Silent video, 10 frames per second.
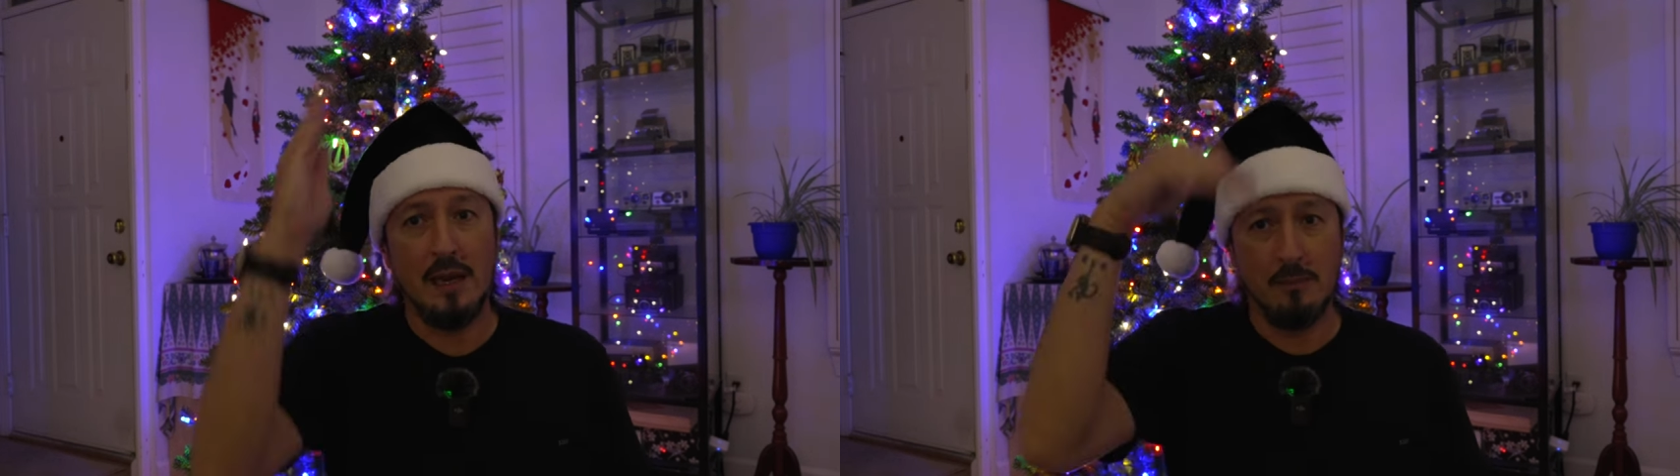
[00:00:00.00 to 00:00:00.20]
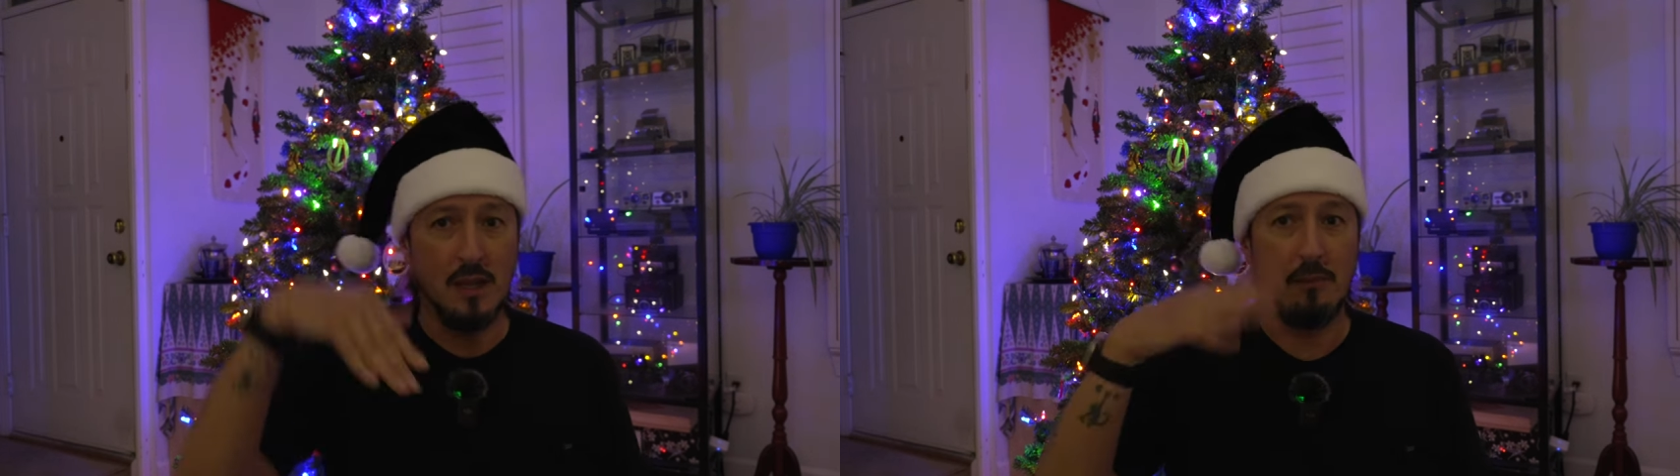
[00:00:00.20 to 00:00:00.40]

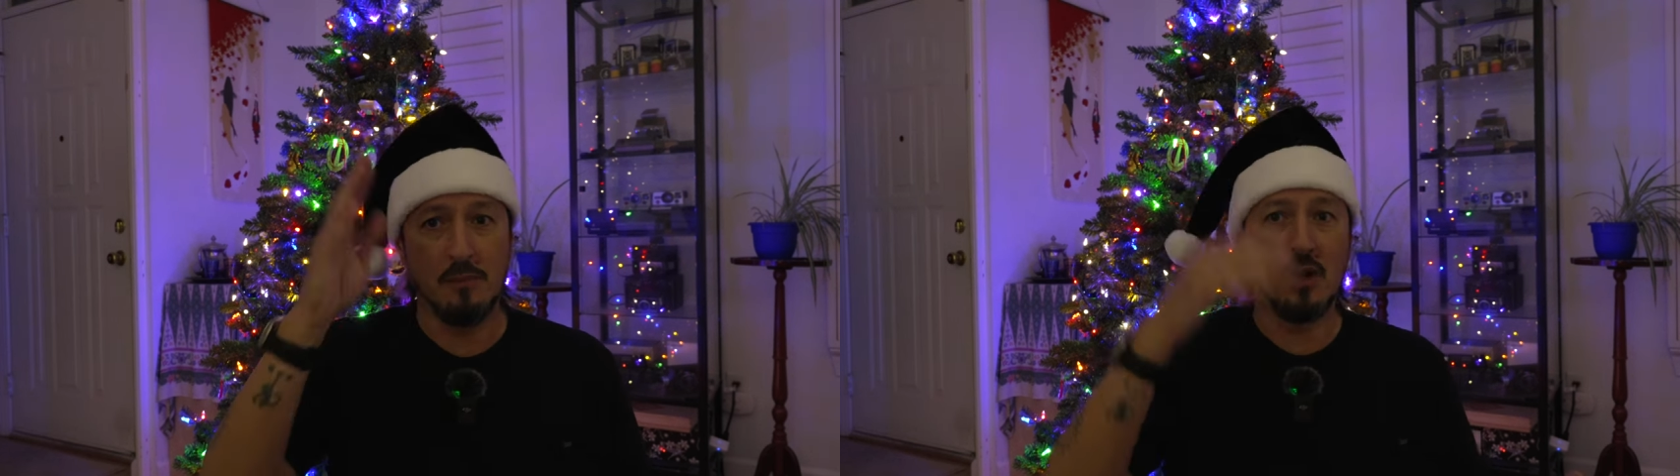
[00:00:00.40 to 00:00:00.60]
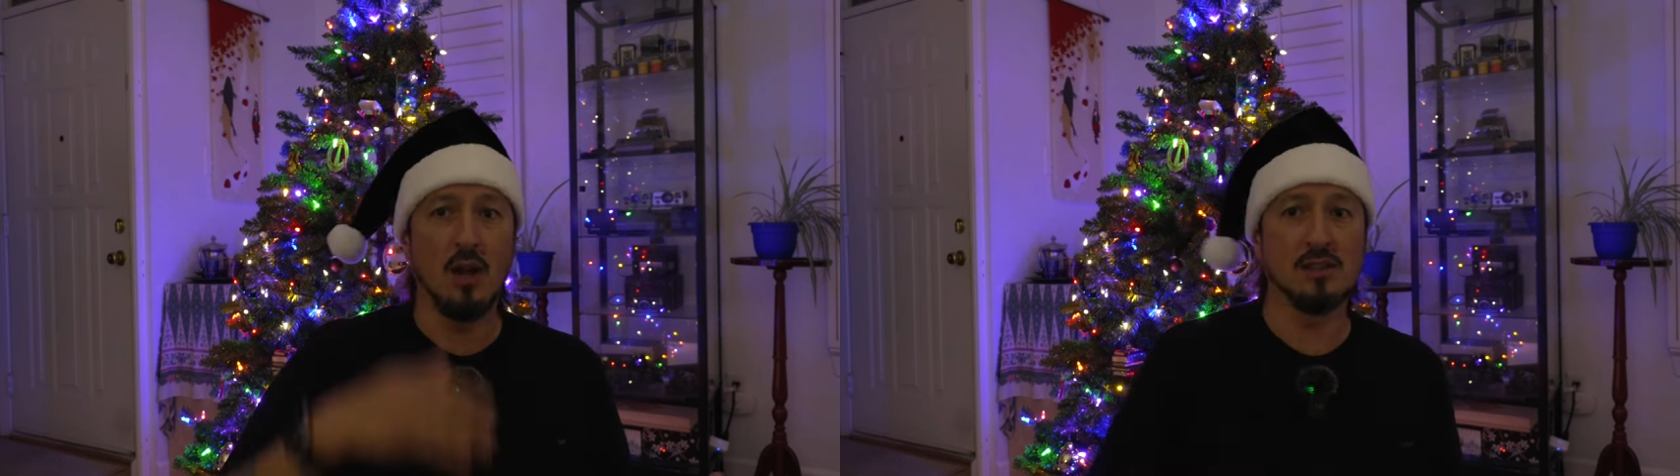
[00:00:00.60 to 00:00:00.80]
I'm, I'm
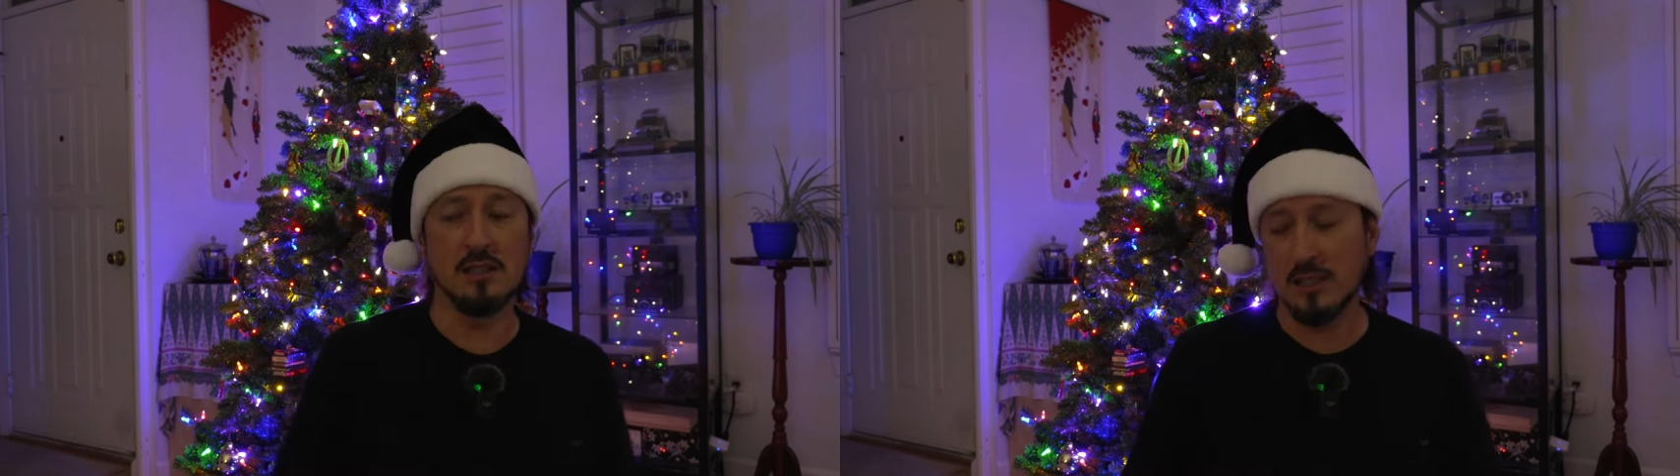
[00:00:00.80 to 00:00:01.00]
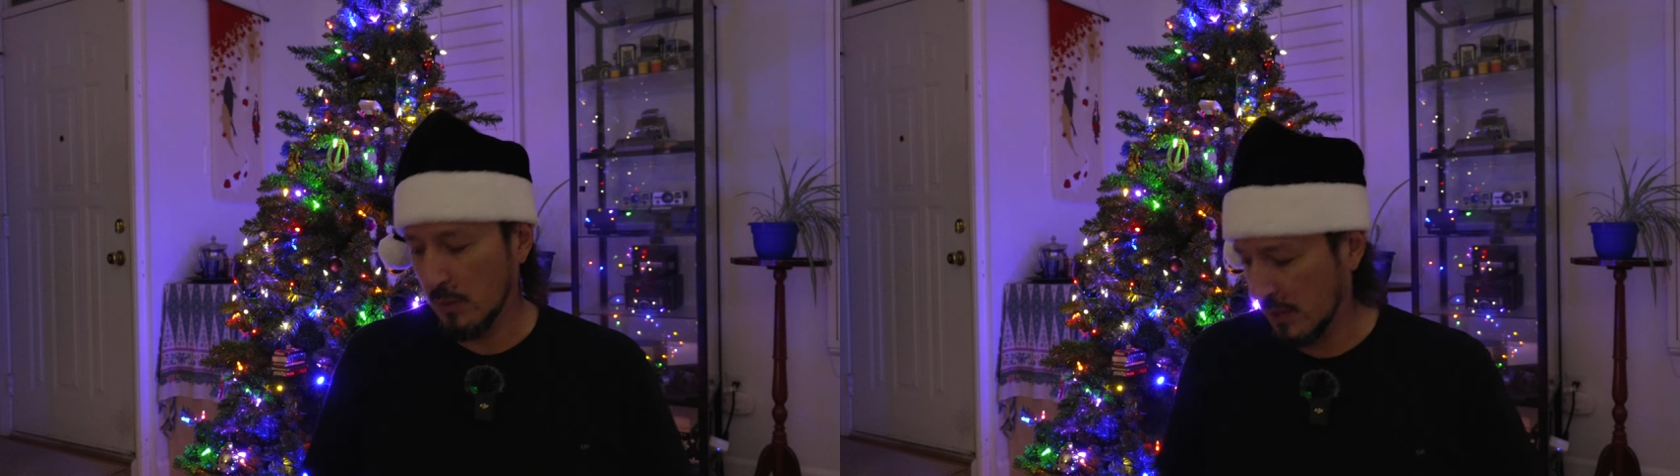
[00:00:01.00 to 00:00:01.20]

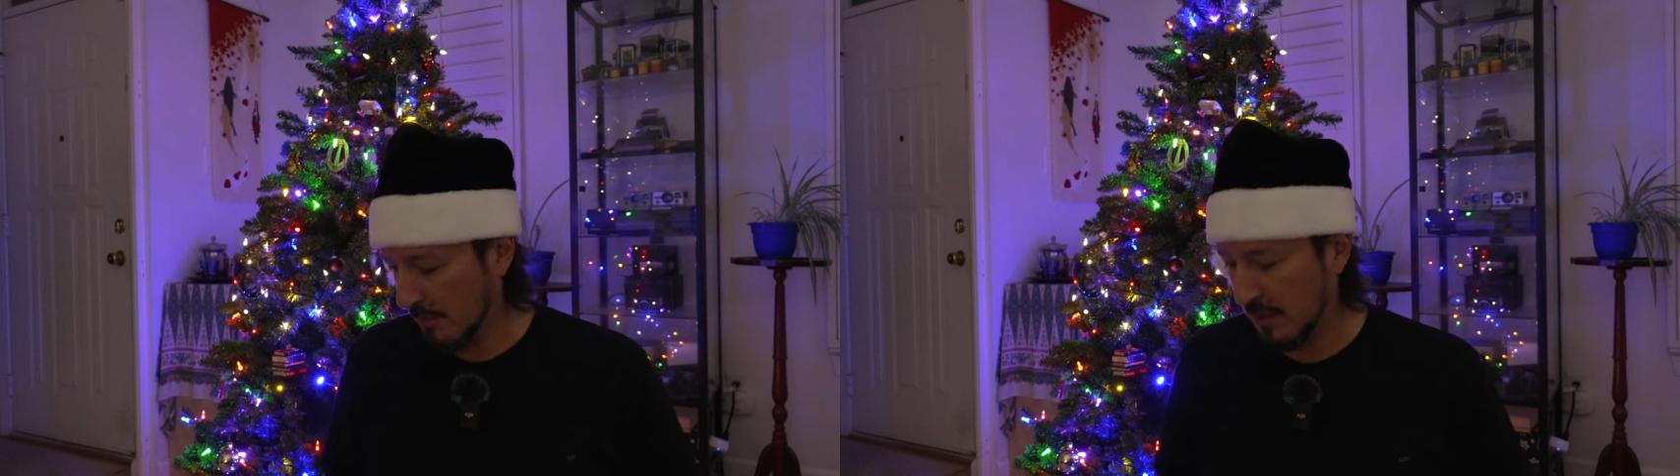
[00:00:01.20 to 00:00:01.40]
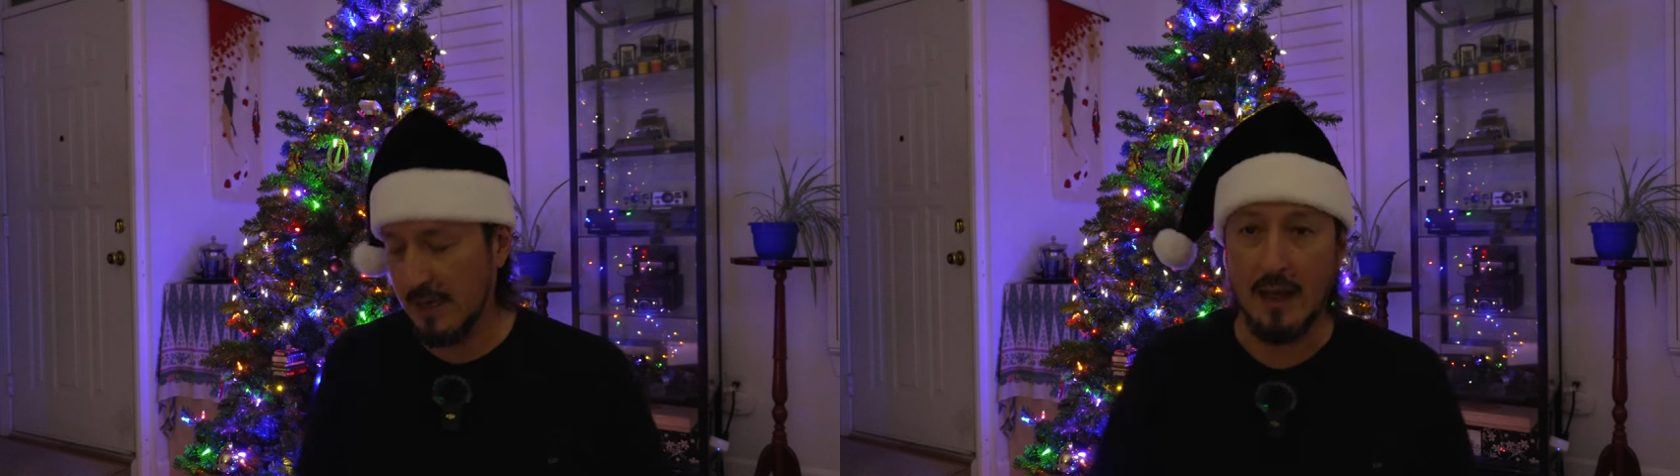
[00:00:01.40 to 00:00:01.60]
constantly going
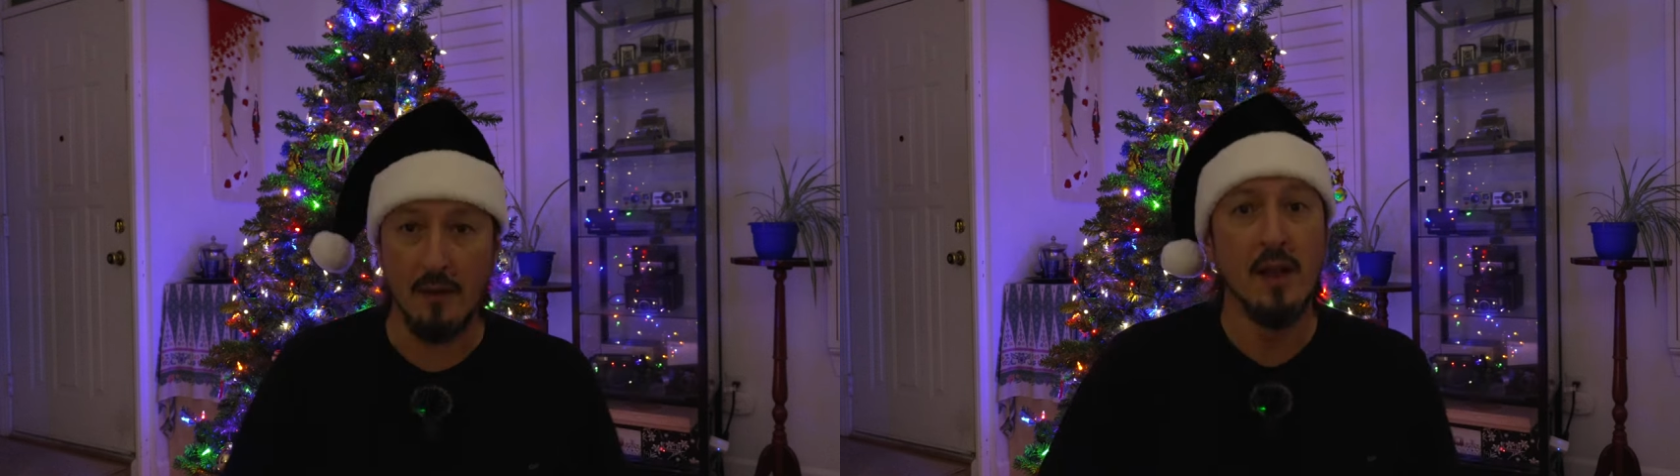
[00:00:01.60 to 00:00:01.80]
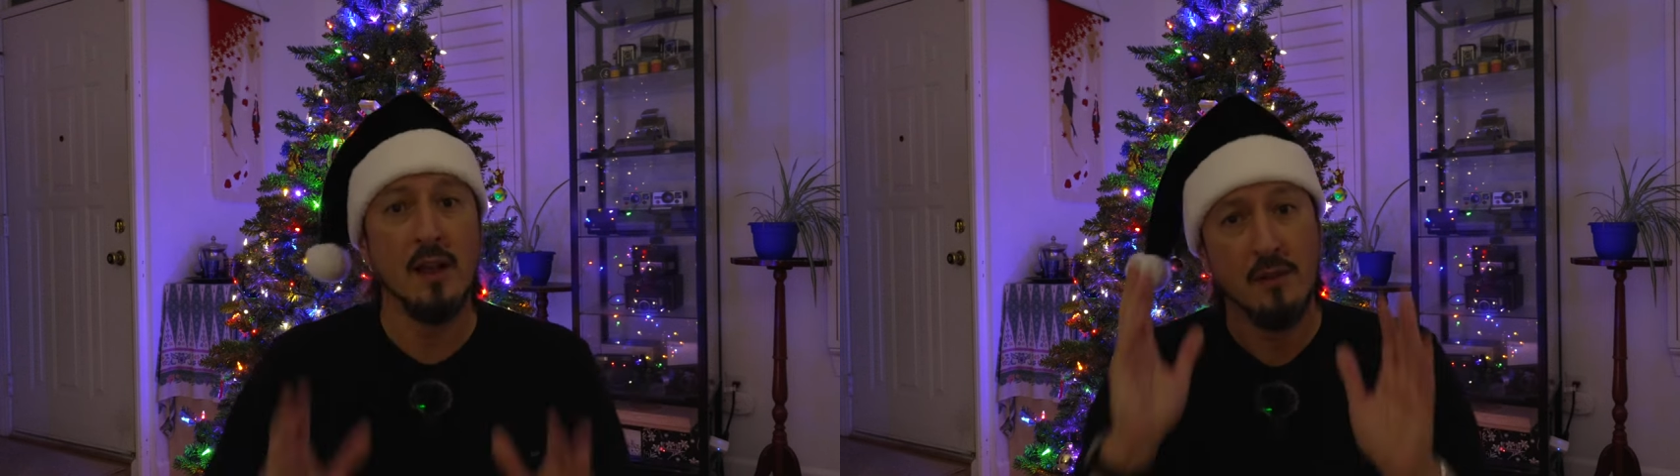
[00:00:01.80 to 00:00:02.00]
up and
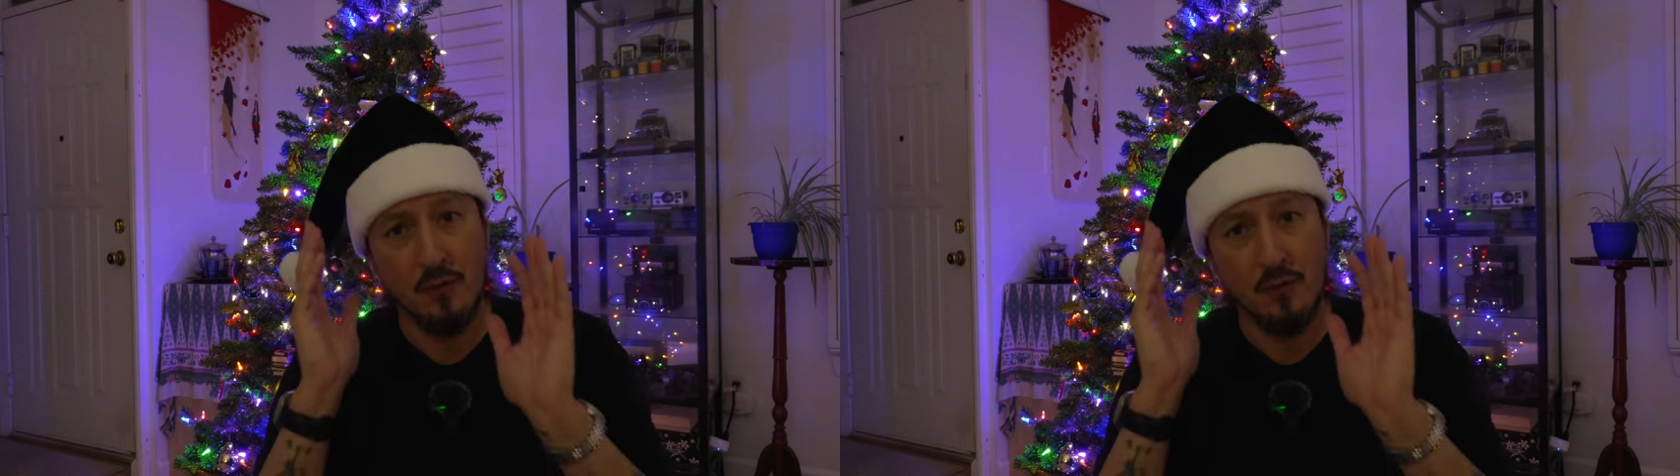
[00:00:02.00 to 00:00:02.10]
down.